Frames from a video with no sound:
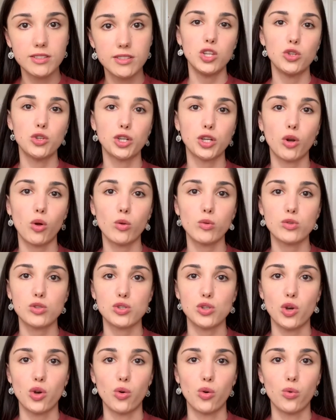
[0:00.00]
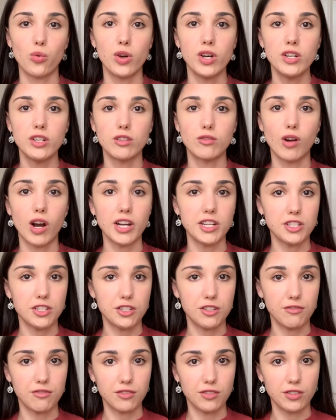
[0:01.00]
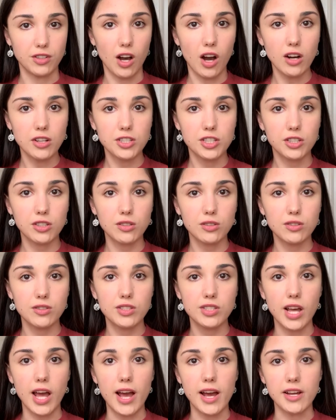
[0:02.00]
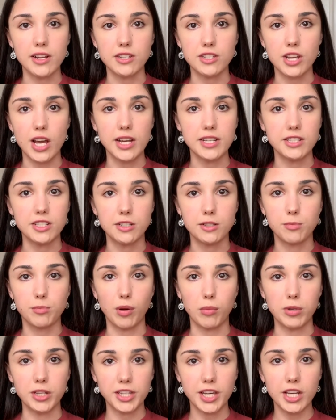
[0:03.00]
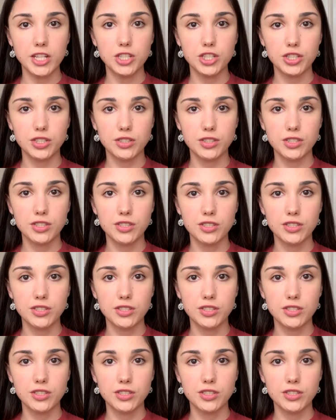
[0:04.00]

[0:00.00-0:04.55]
You can also write different articles and edit publications.